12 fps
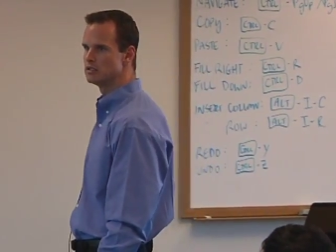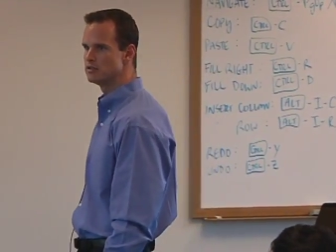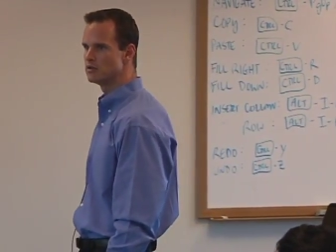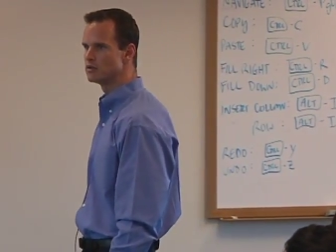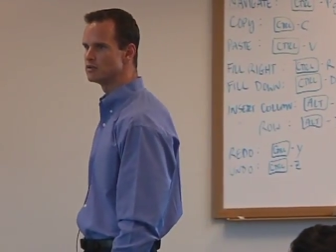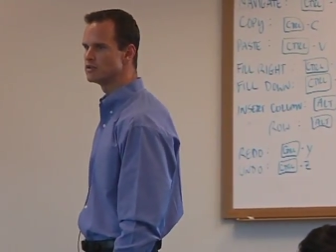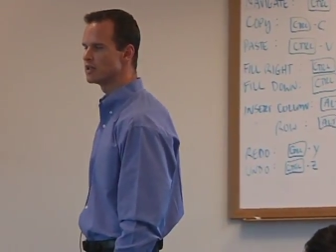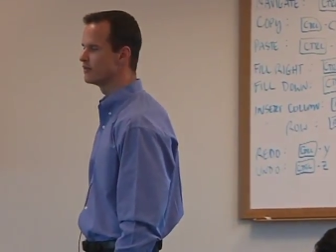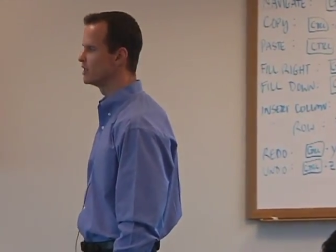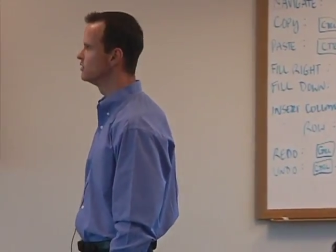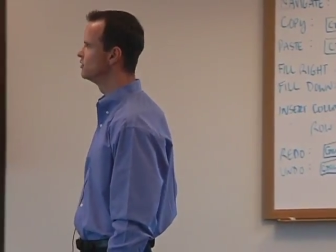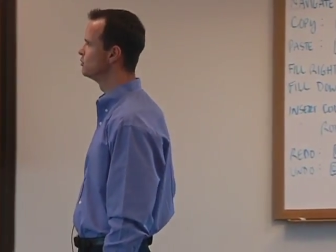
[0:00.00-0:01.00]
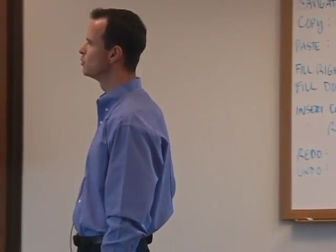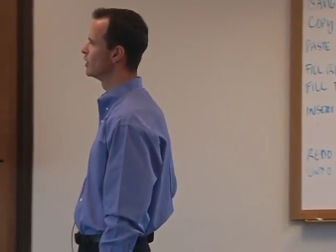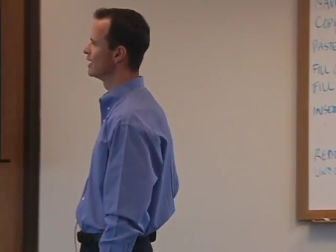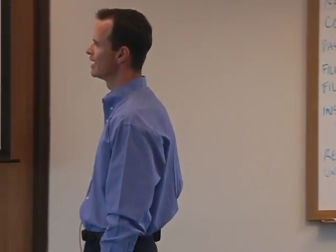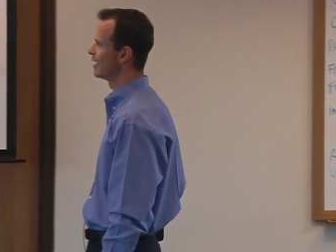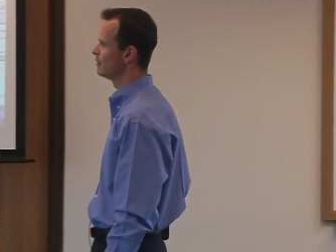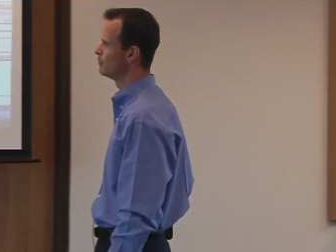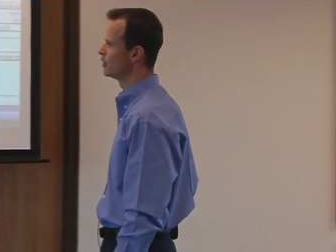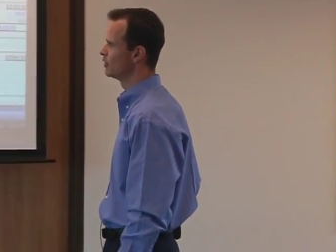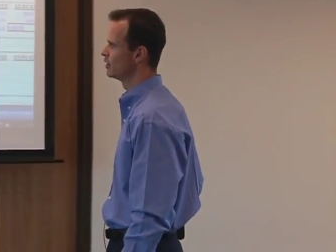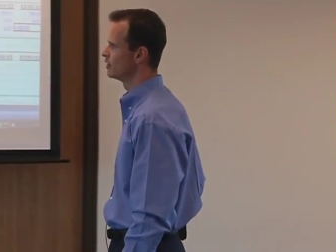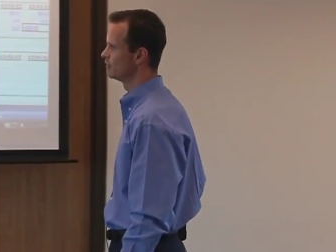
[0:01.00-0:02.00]
272.9
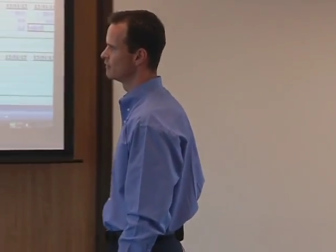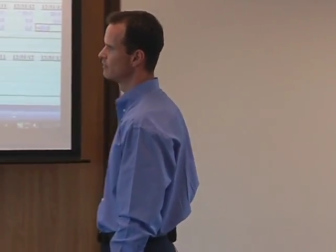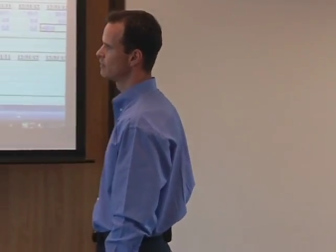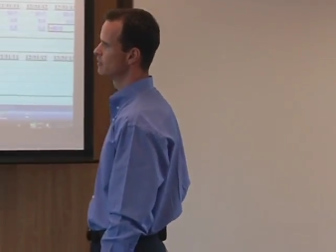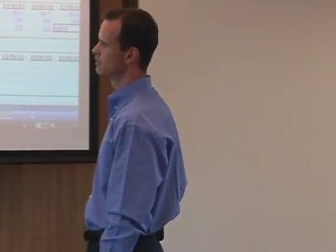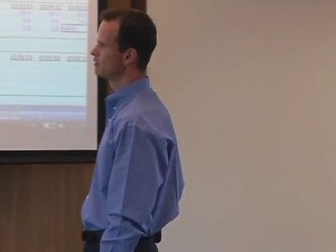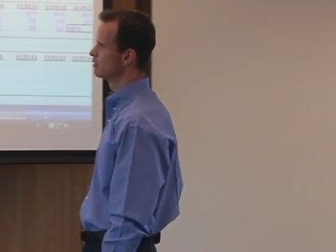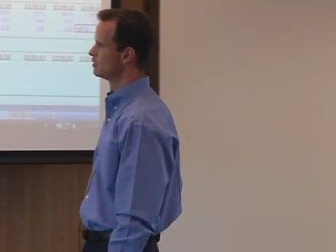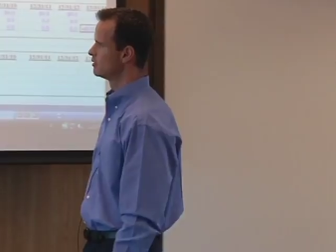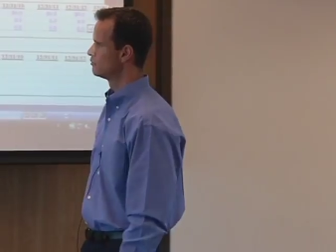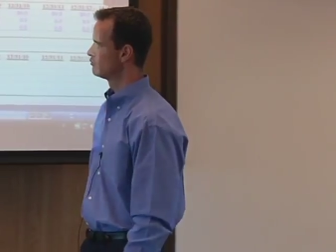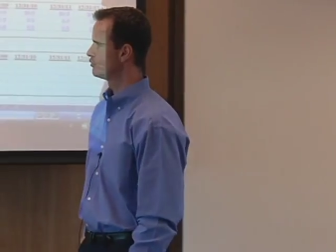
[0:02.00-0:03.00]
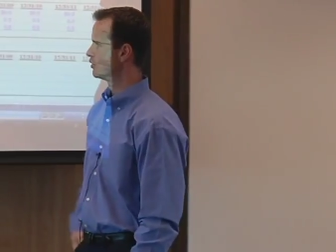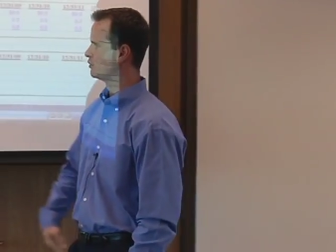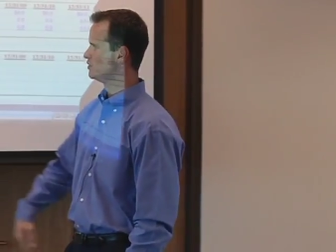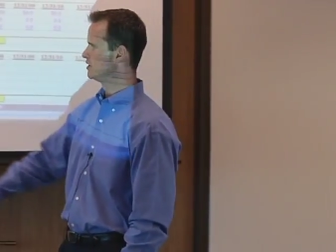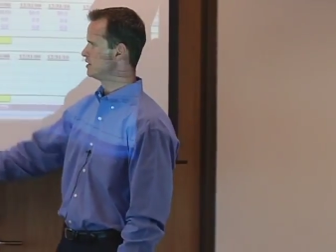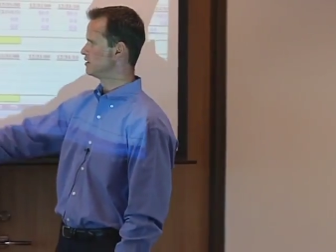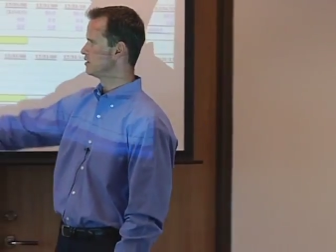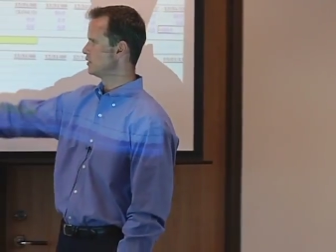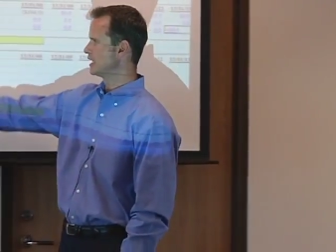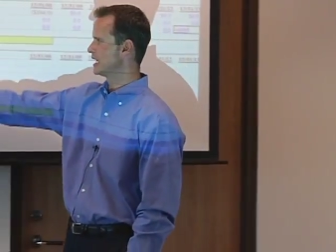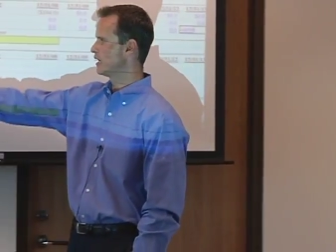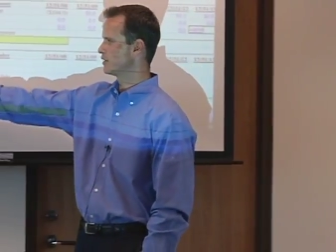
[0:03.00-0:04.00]
million of proceeds that
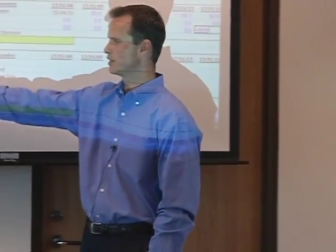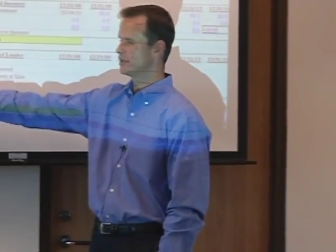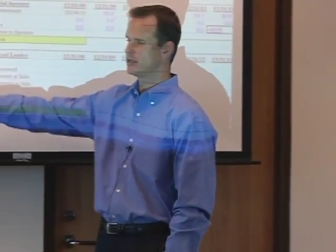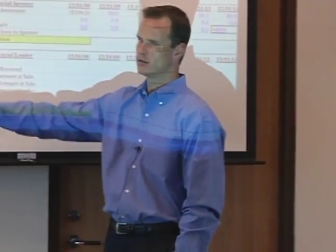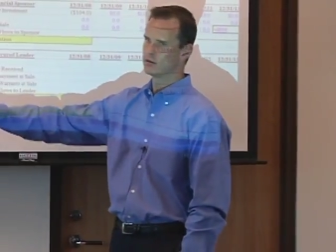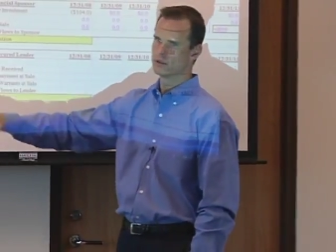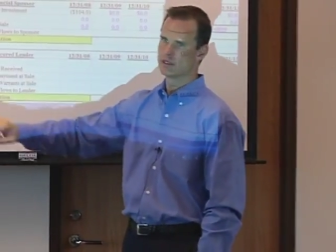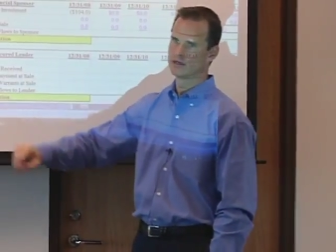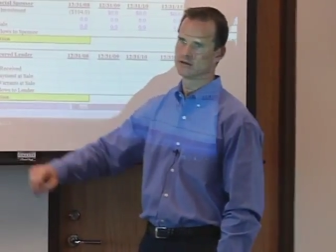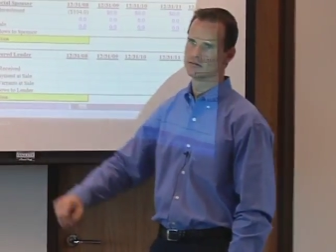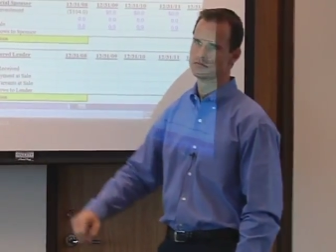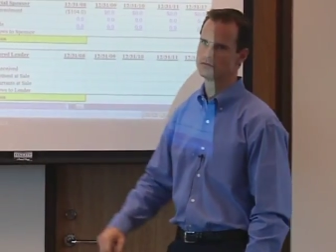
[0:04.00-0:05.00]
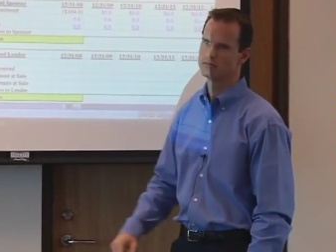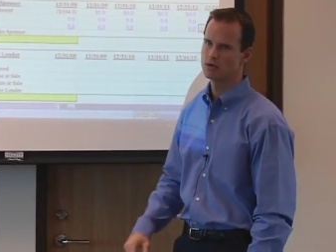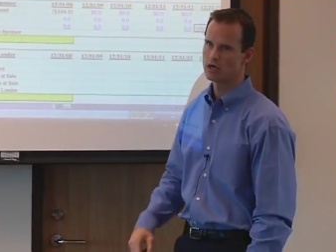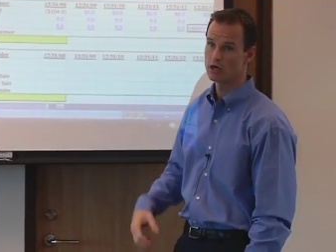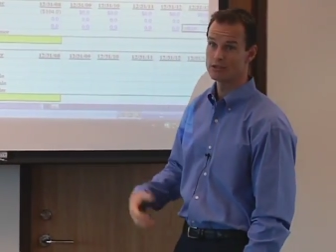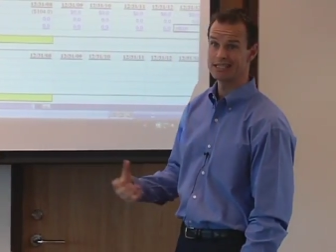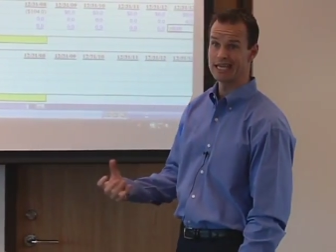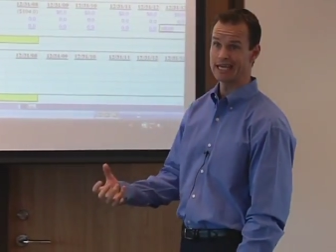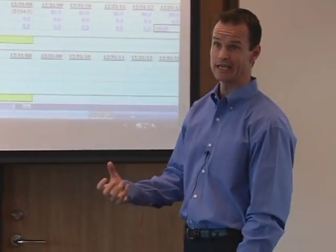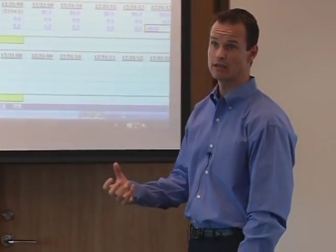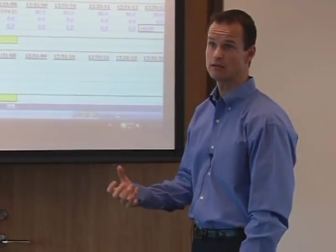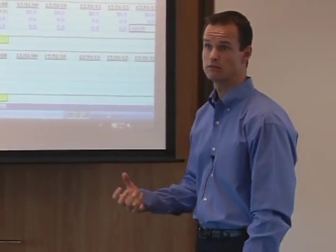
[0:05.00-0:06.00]
we calculated earlier, our
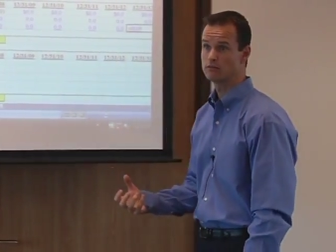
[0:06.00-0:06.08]
take.